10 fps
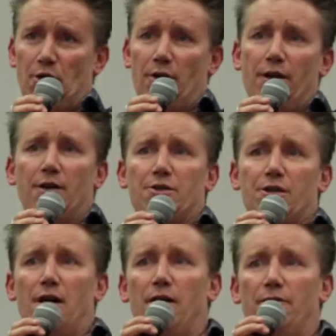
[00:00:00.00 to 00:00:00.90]
her is
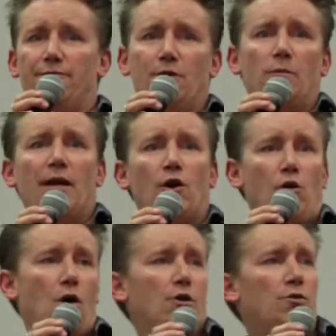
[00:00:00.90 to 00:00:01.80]
filming
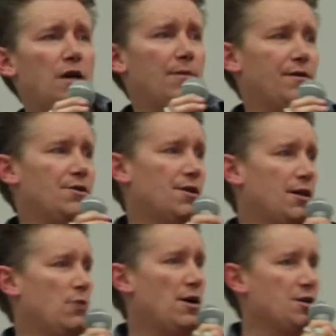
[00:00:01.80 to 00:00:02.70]
or audiotaping this in
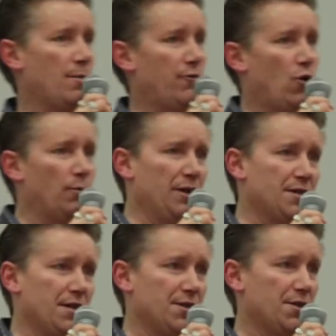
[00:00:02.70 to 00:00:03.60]
any way, shape, or form,
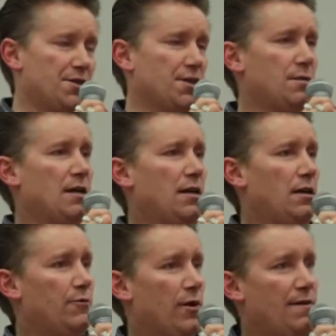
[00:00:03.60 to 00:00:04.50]
please cease and desist
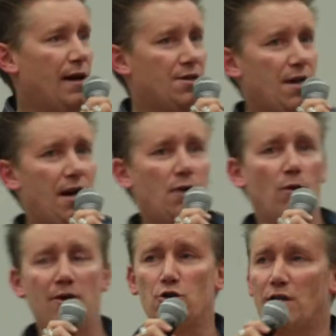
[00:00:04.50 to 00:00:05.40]
immediately for anything I say can and
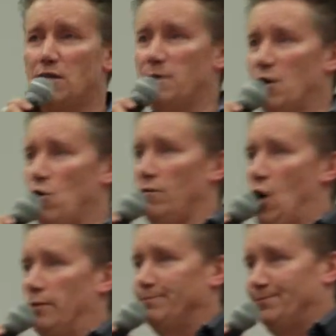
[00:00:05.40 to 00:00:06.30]
will be used against me in a court of
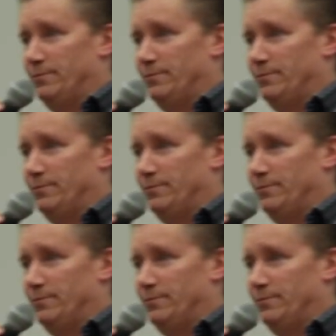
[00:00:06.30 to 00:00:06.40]
law.